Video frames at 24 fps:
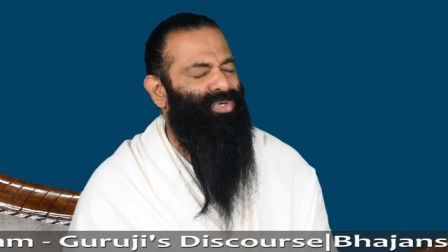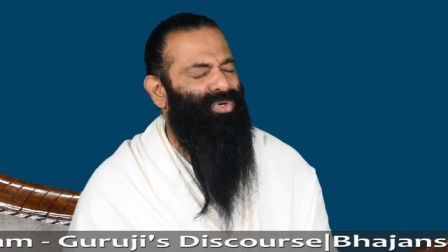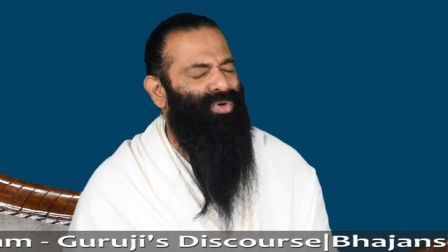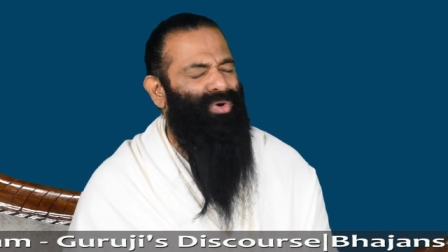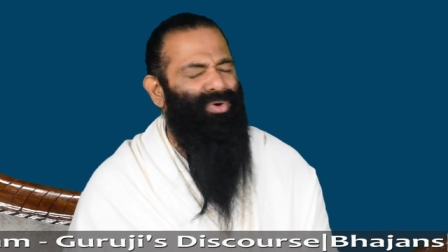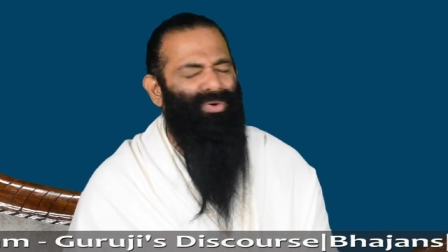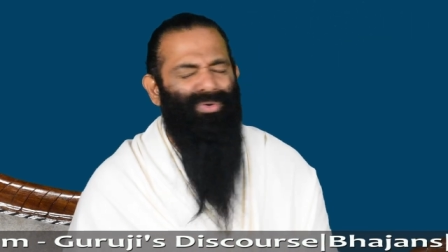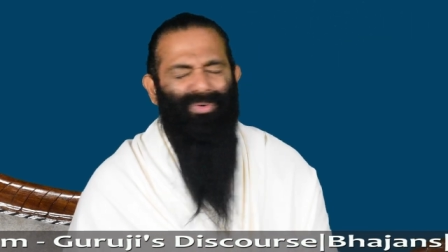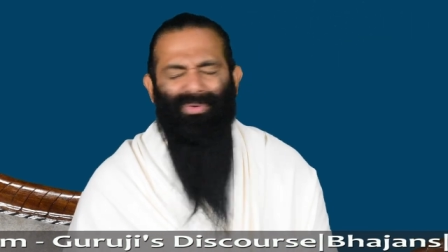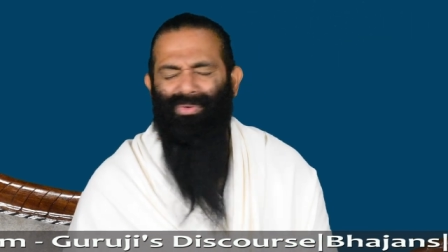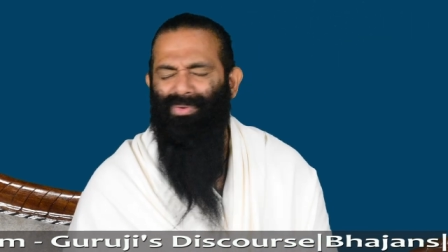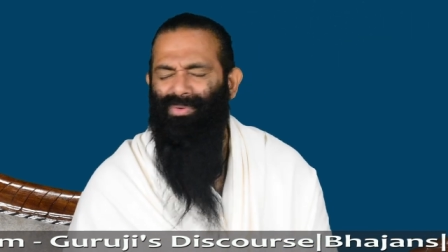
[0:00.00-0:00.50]

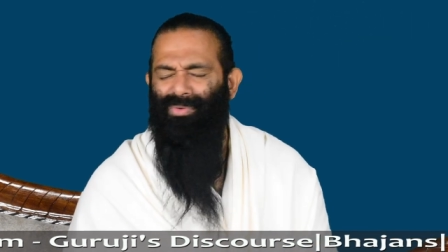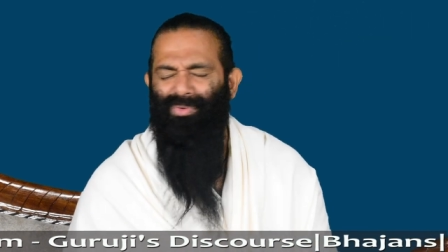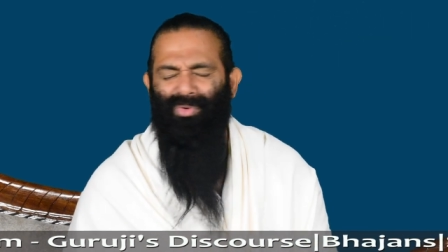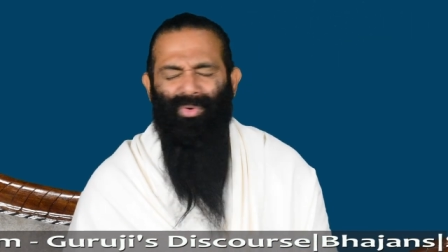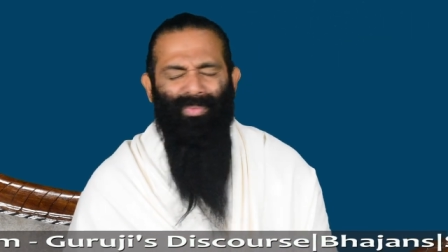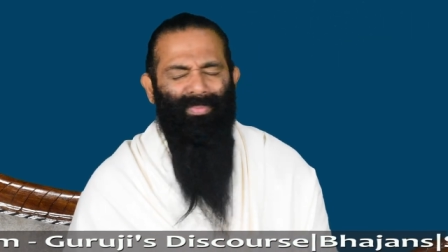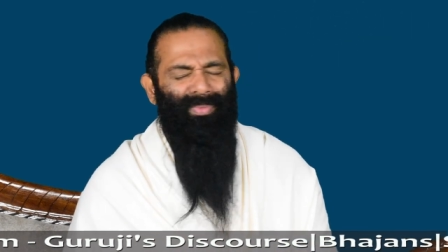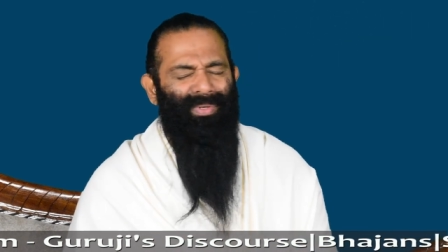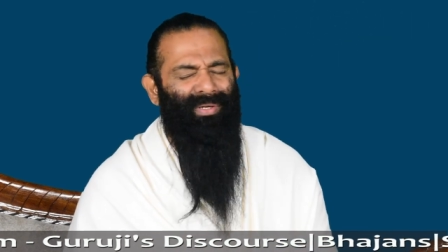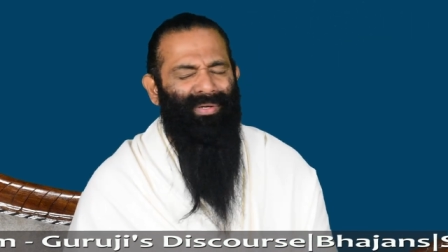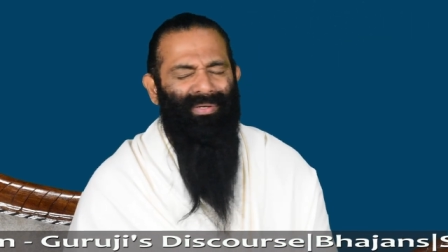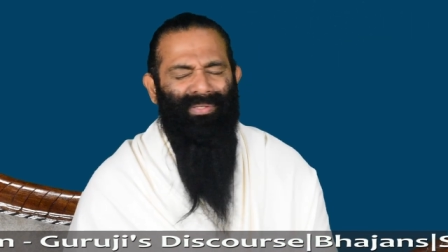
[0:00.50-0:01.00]
No, no,
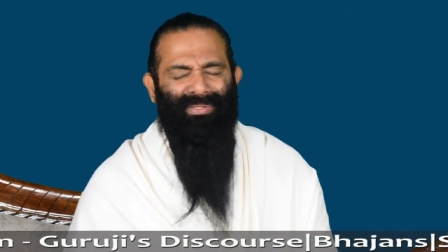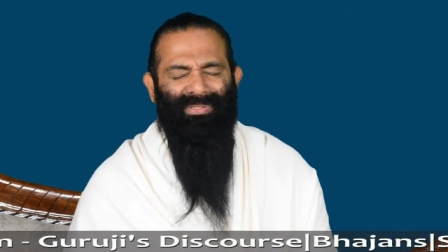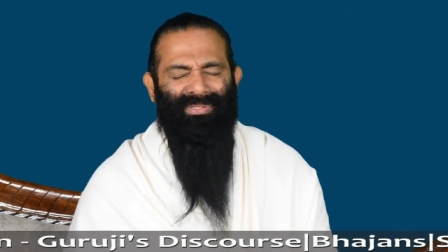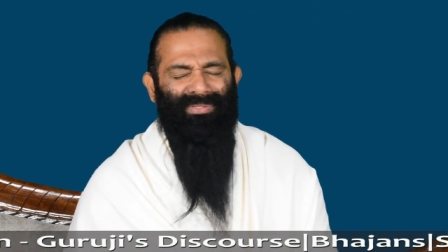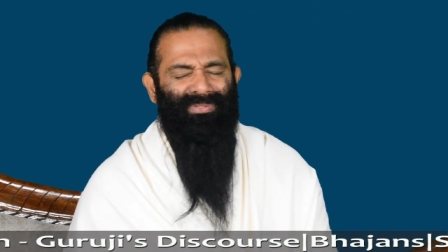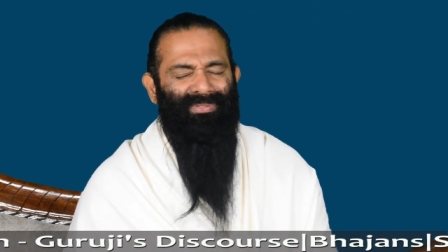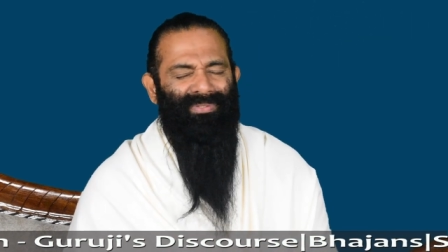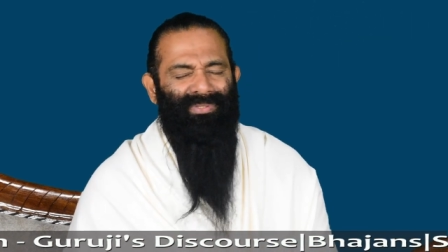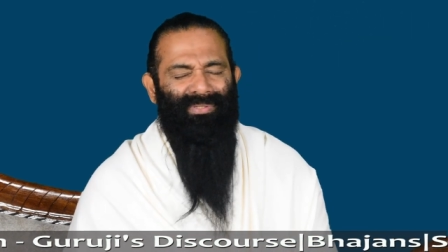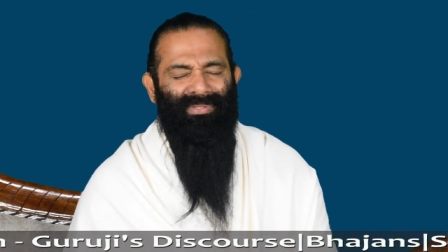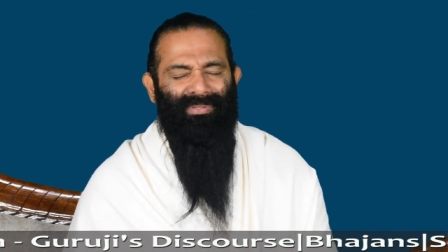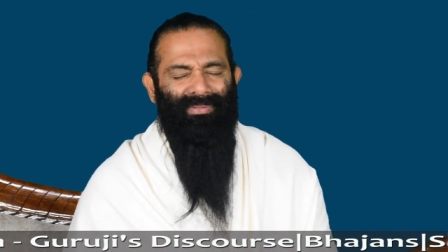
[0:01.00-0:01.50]
nobody
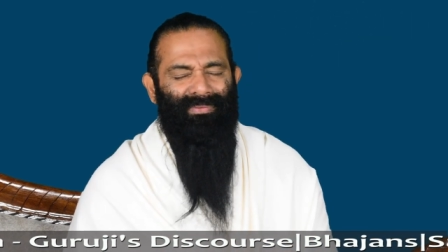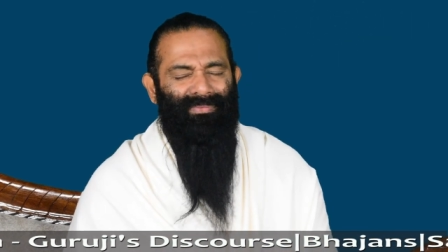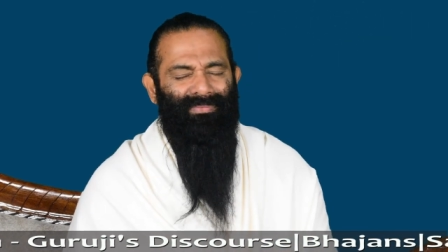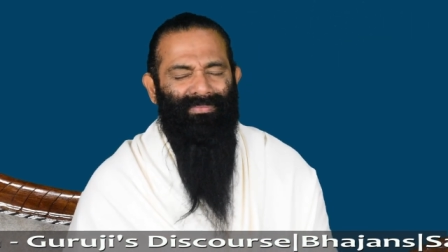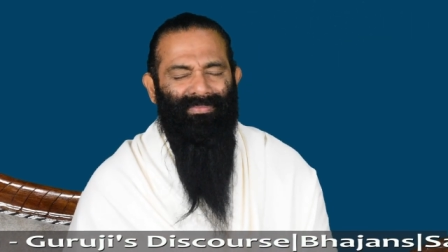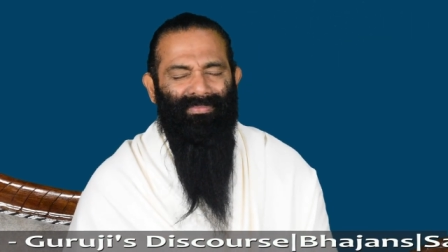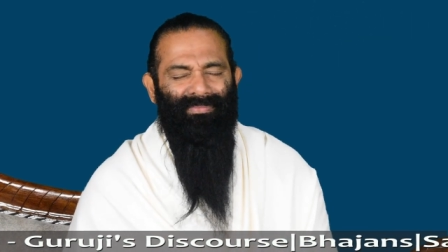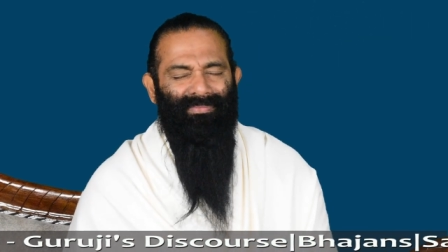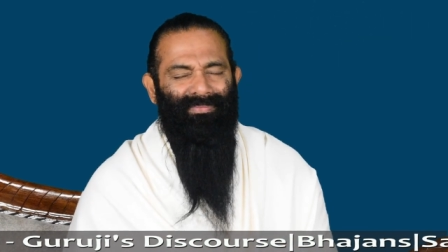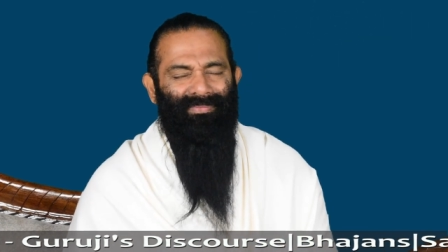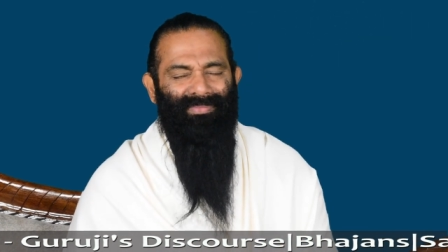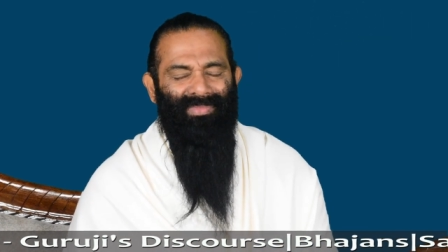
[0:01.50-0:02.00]
listens to you.
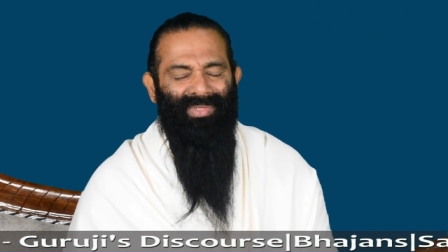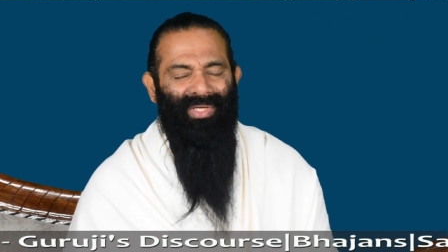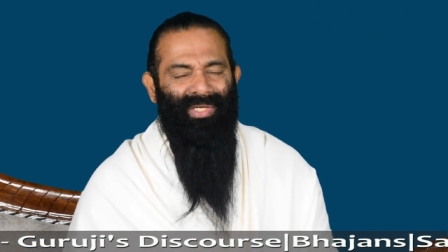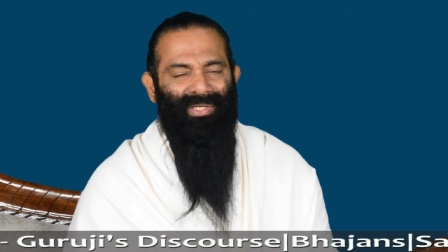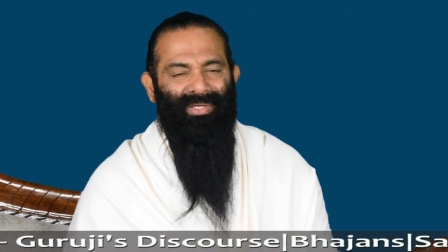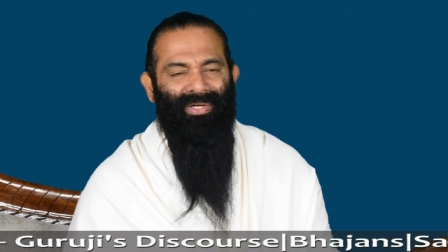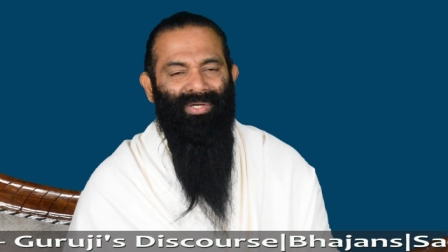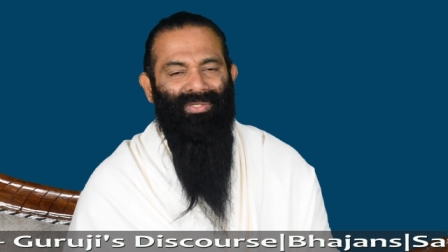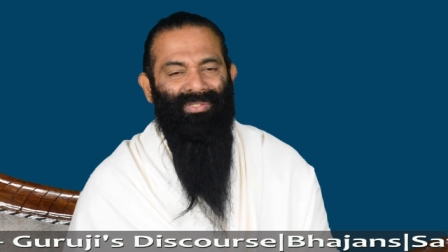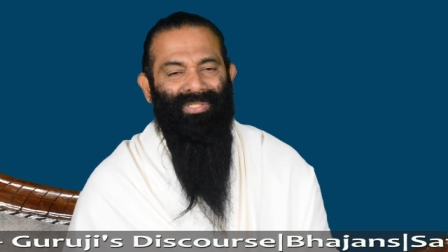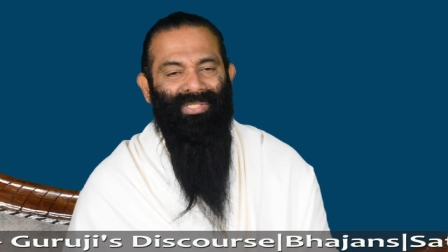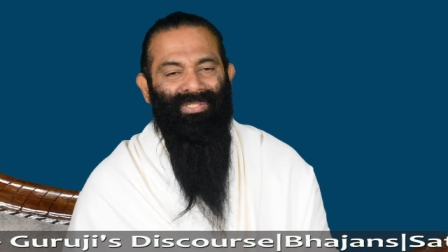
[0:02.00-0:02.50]
They are
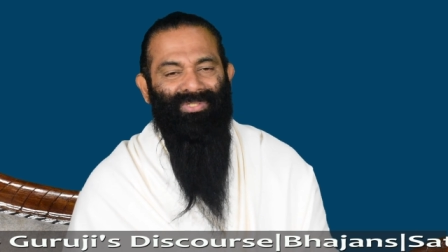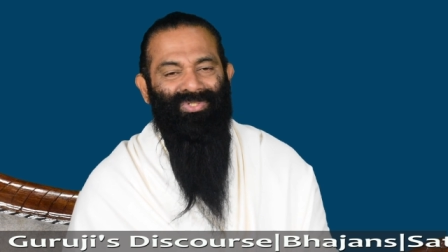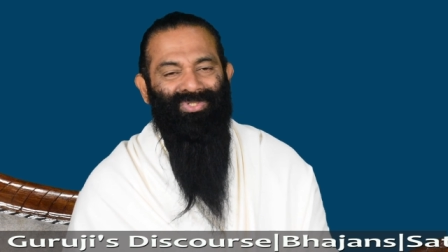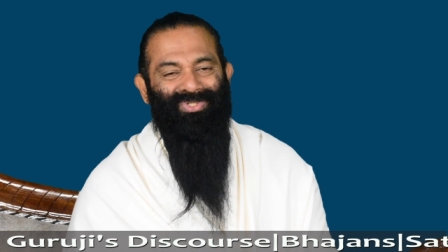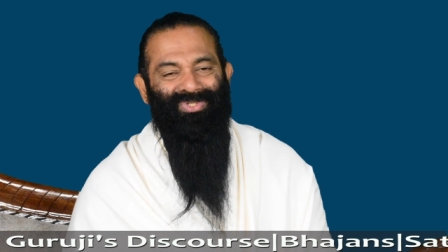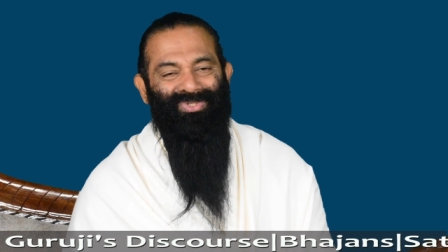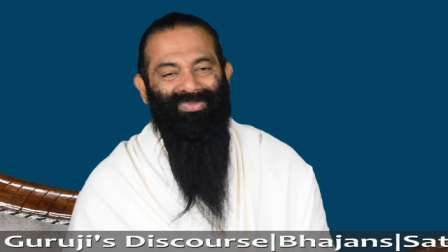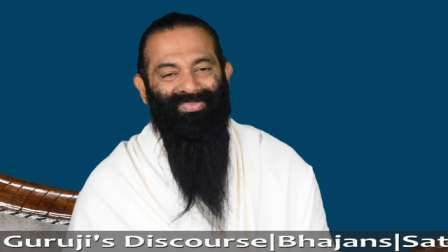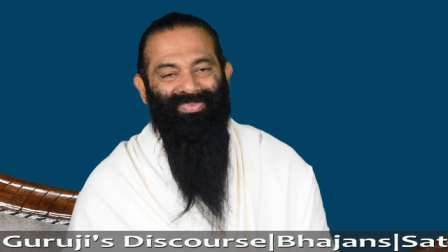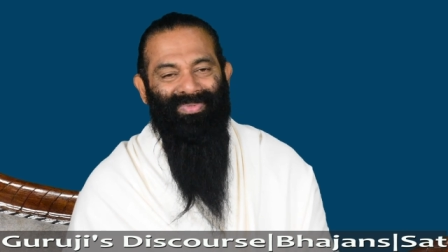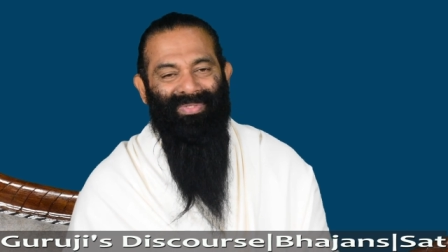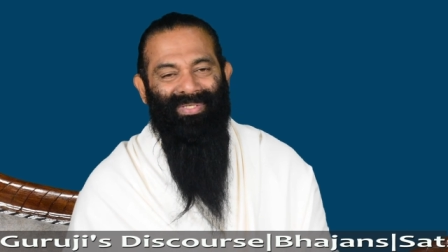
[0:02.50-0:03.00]
not that
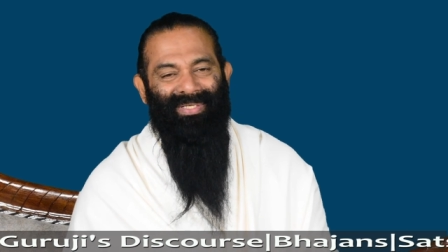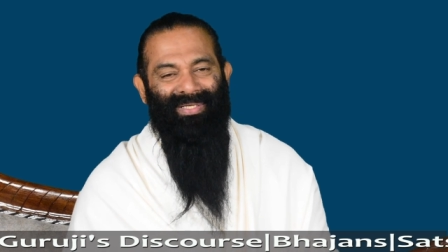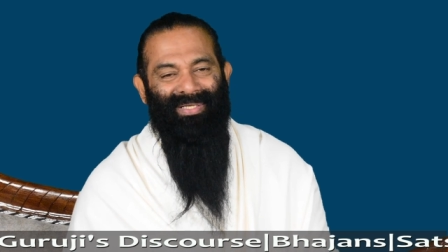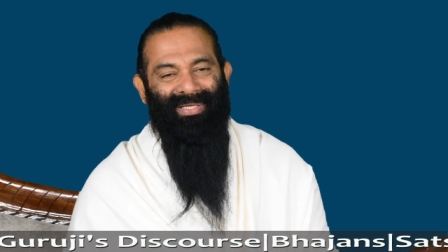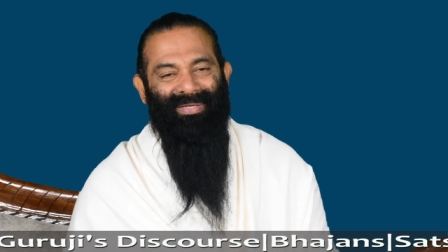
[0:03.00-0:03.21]
stupid.